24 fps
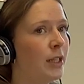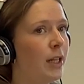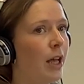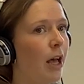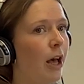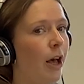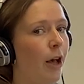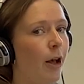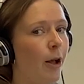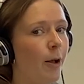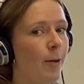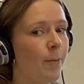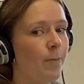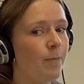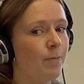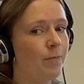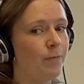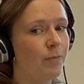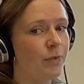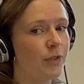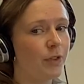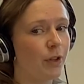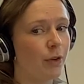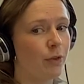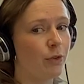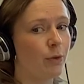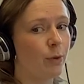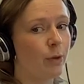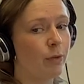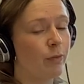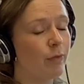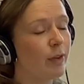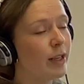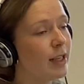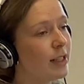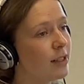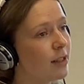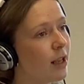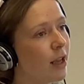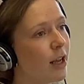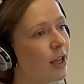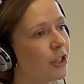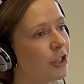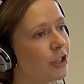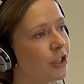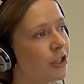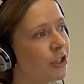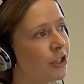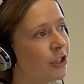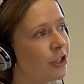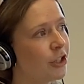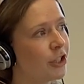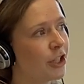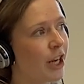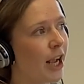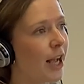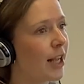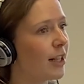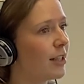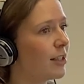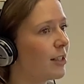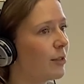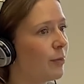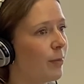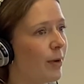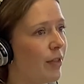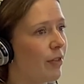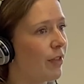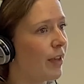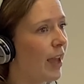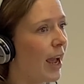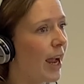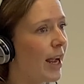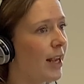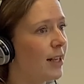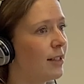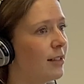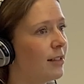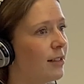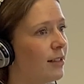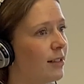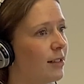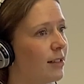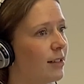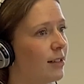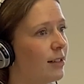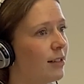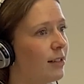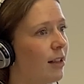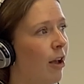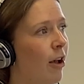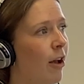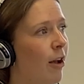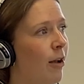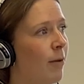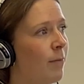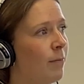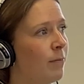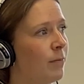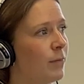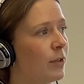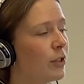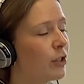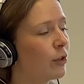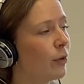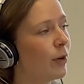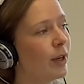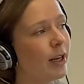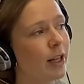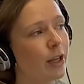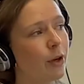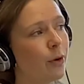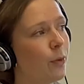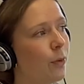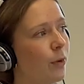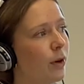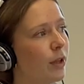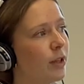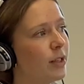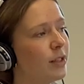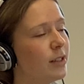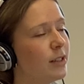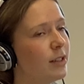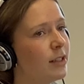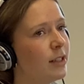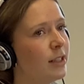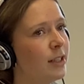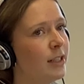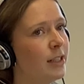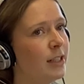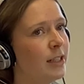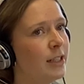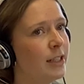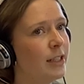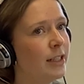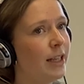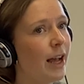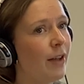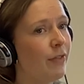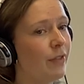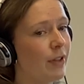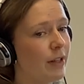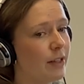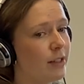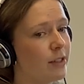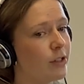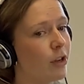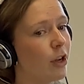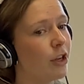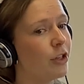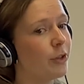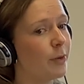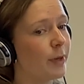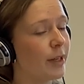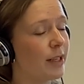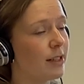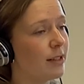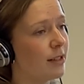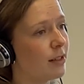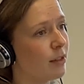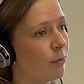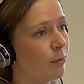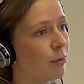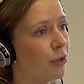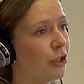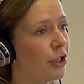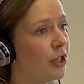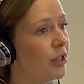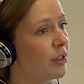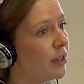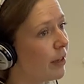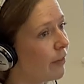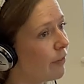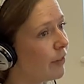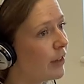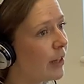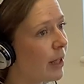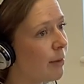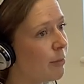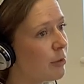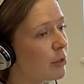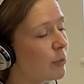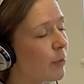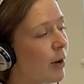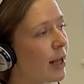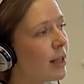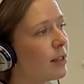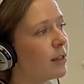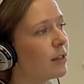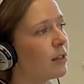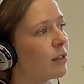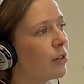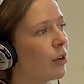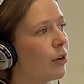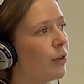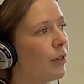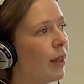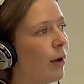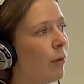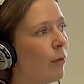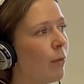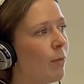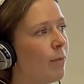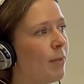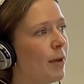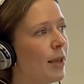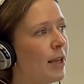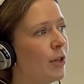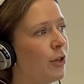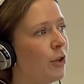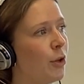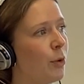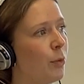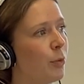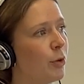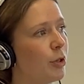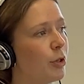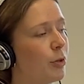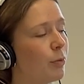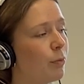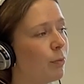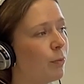So doing research, chats with guests, screening callers, and then started doing assistant producing for them as well. So that would be, you would